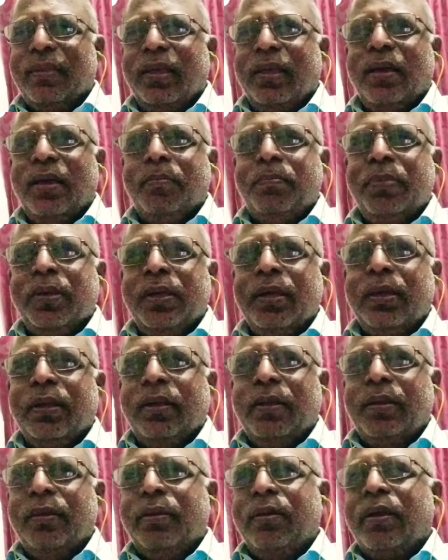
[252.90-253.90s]
They are
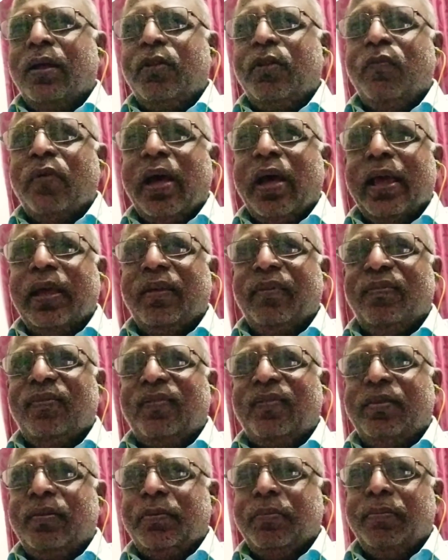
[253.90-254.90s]
being
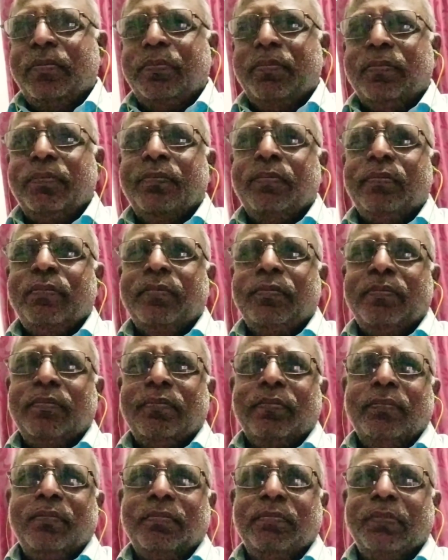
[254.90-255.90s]
advised
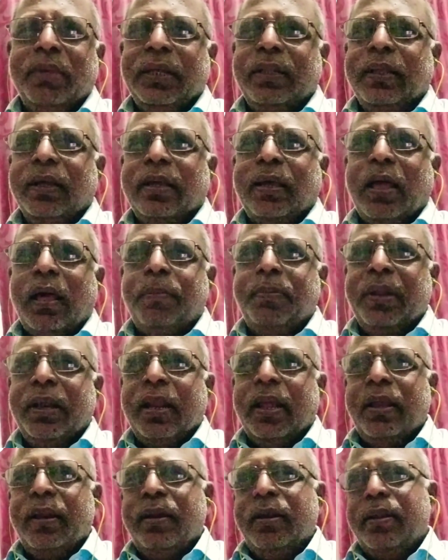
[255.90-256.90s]
by the
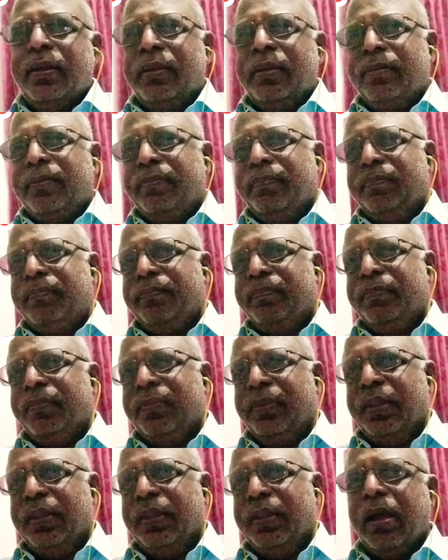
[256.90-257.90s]
cabinet.
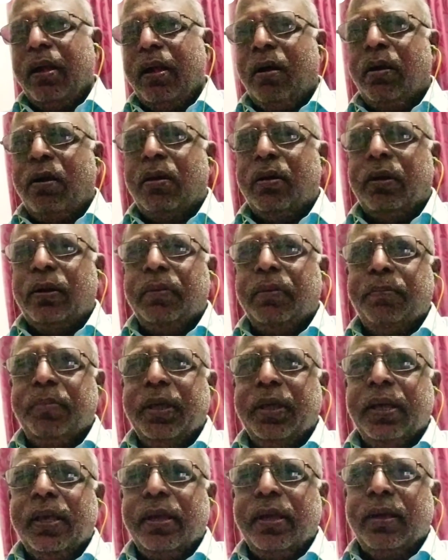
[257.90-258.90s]
They are
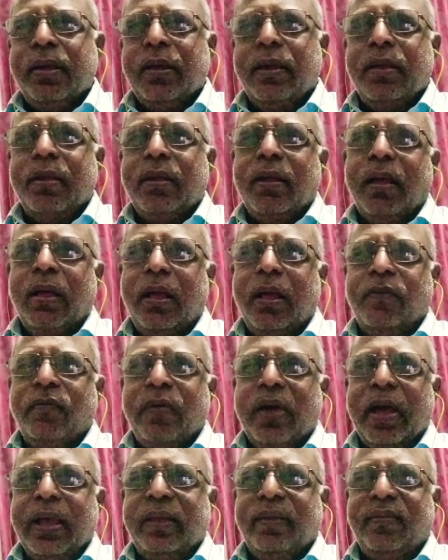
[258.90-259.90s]
being
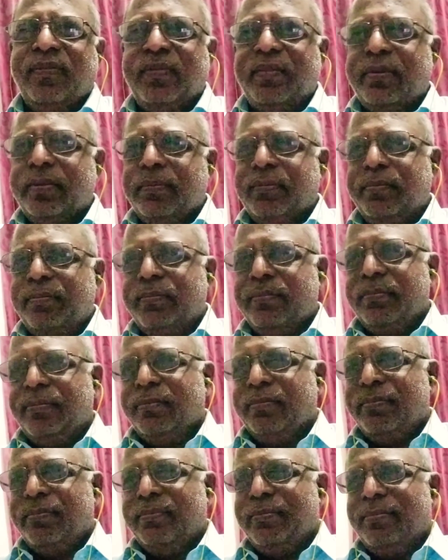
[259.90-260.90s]
advised
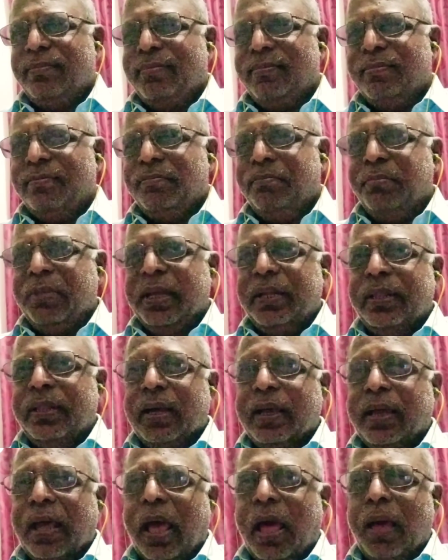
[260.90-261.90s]
by
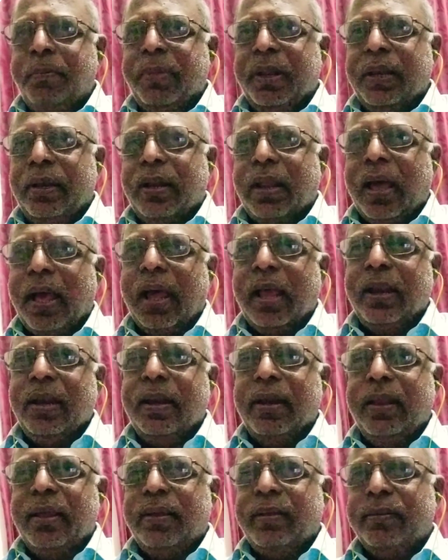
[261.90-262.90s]
the
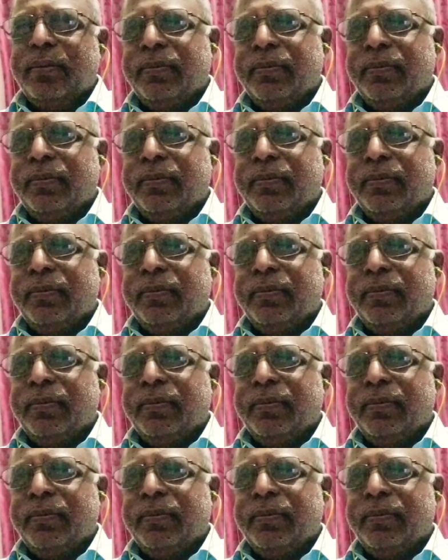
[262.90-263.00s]
cabinet.